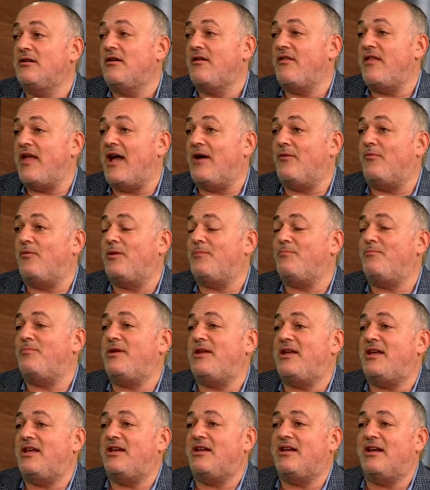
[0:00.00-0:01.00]
That would
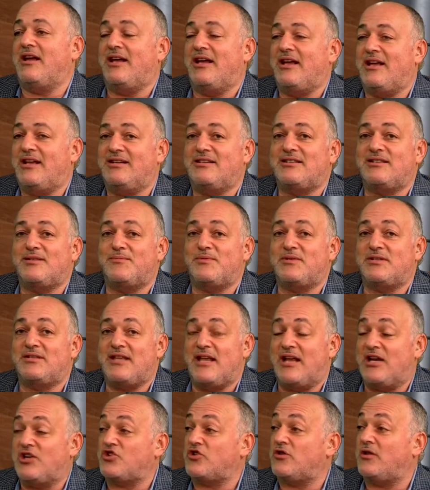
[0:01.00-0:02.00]
be a
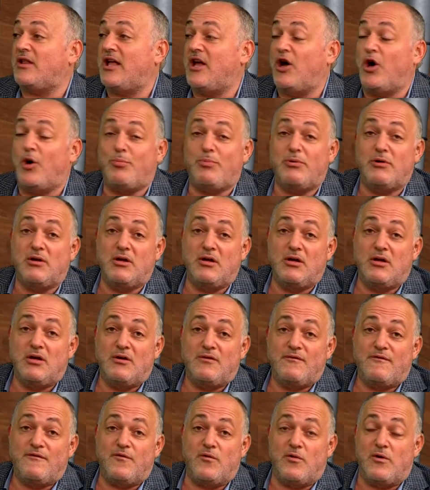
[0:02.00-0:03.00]
substantial help
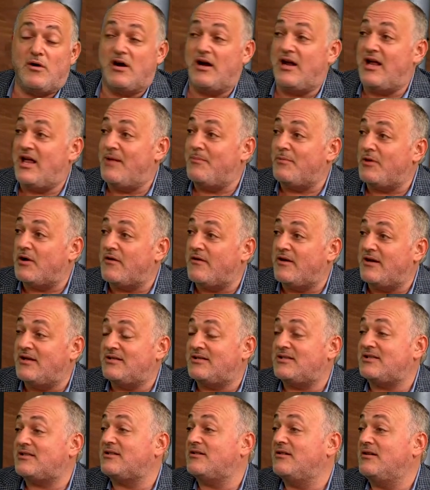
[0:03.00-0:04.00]
for
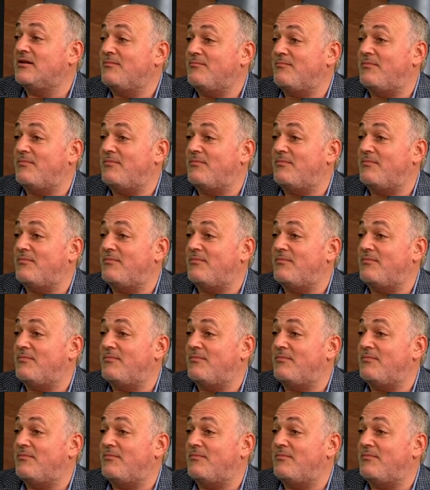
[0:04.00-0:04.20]
immigrants.